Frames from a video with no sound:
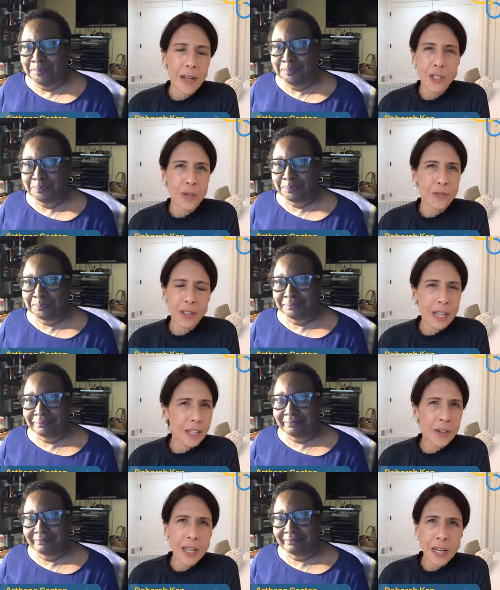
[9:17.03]
Speaker 1: uh, do you feel
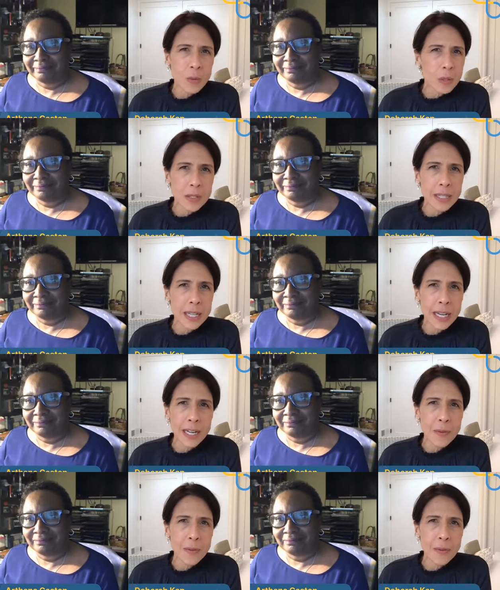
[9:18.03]
like you're getting worse in
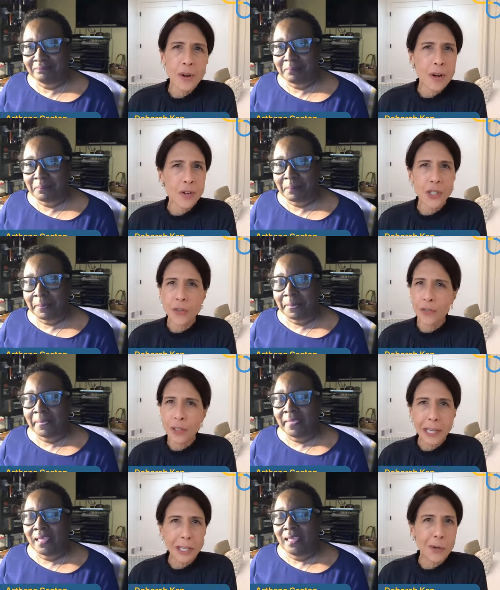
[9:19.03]
any way or
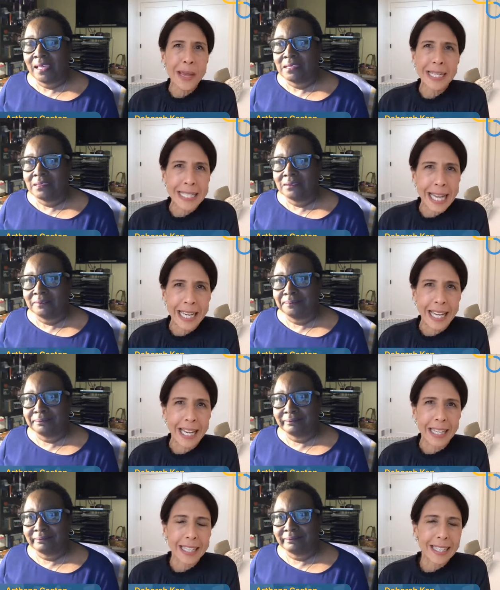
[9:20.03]
do you feel like
Speaker 2: you're
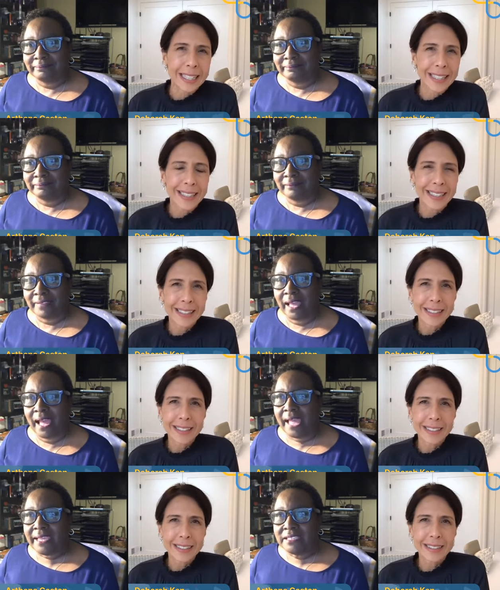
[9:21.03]
maintaining?
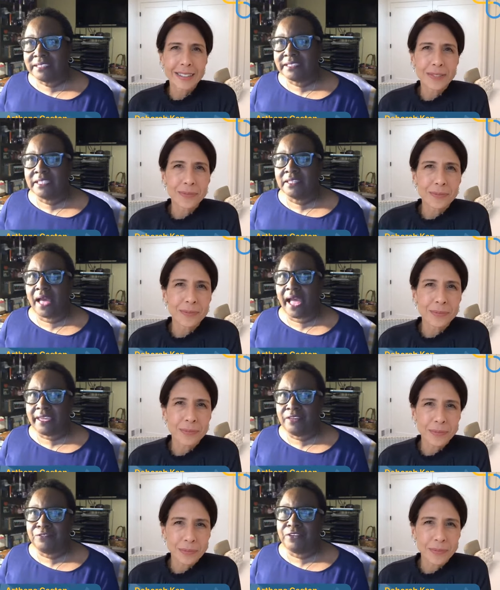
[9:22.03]
I can see that, I
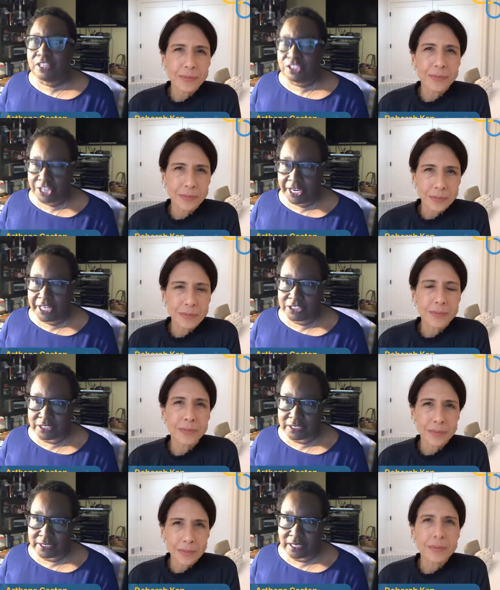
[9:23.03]
can feel the
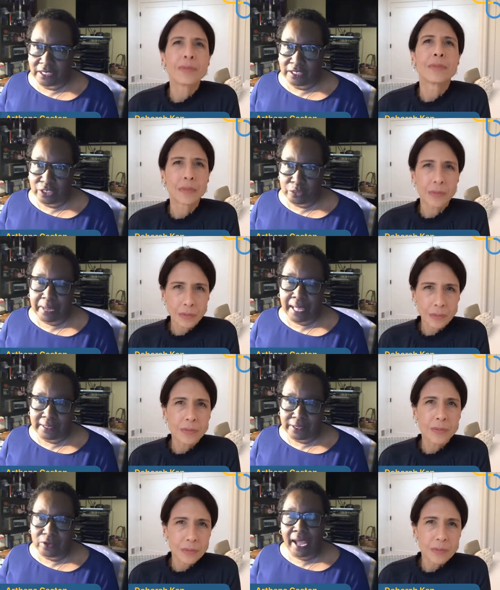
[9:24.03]
changes little by
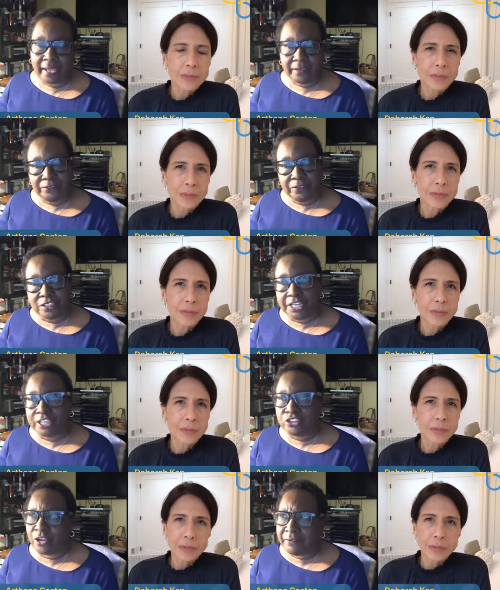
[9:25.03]
little. I can feel the change. You know,